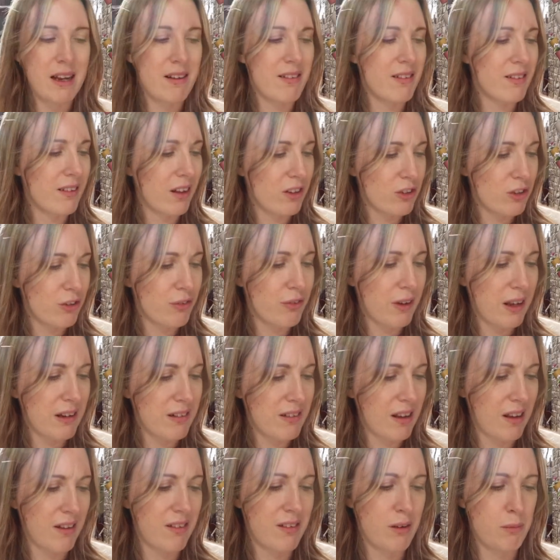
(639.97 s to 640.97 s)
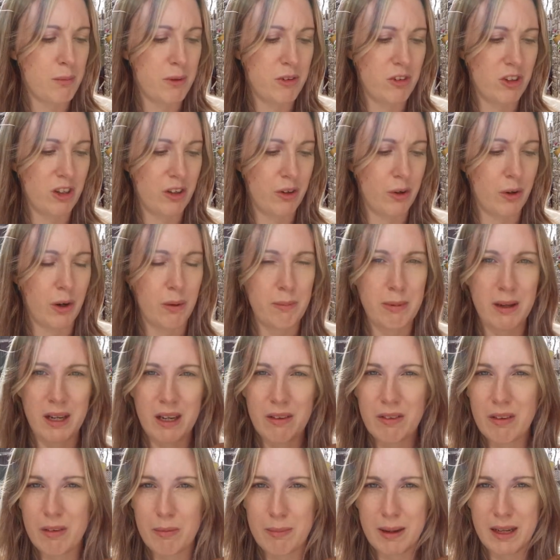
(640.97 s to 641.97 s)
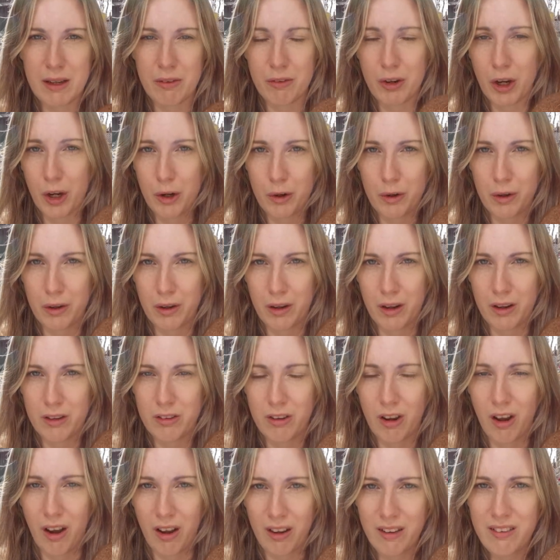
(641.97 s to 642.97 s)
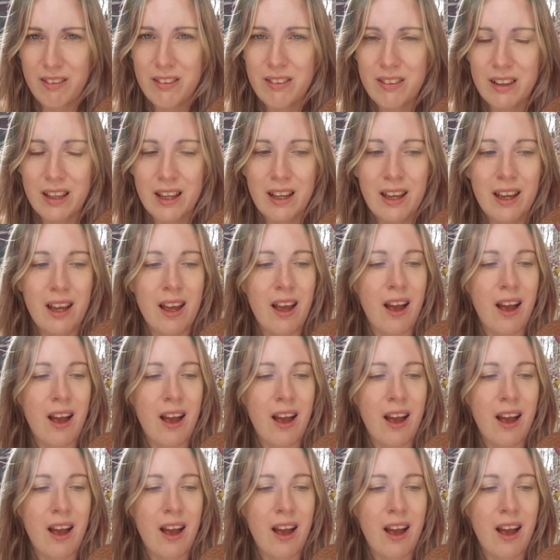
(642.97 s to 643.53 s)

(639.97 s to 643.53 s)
It's such a fantastic material. I believe it's made of coconut husk.